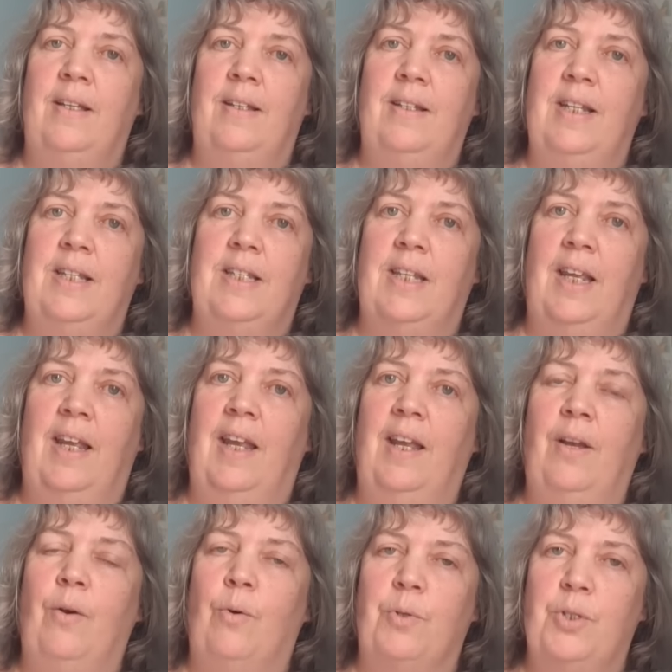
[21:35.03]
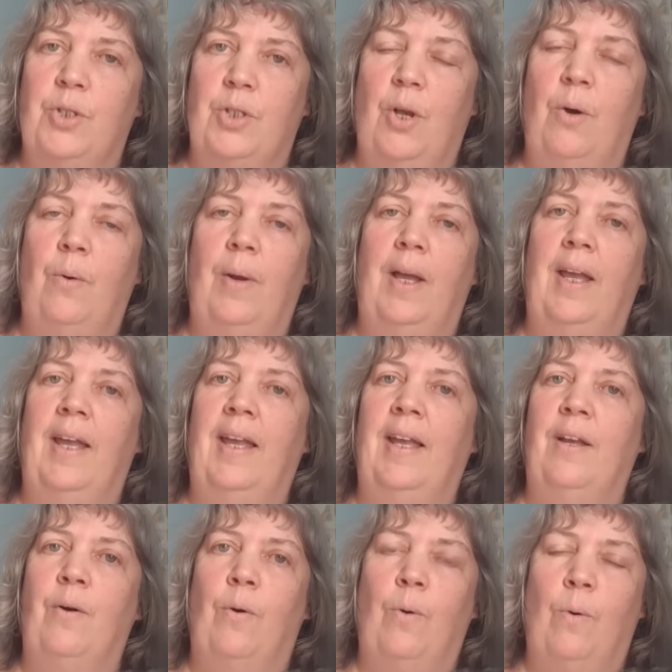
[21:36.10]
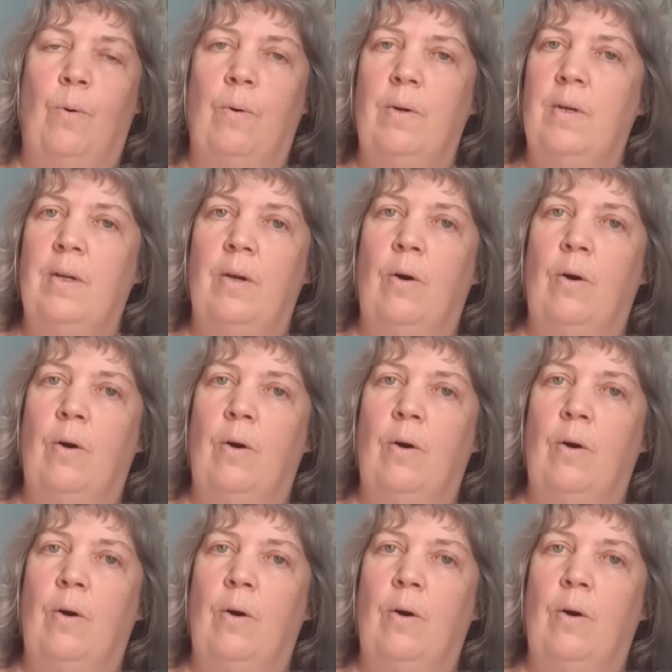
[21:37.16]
knitting or sewing or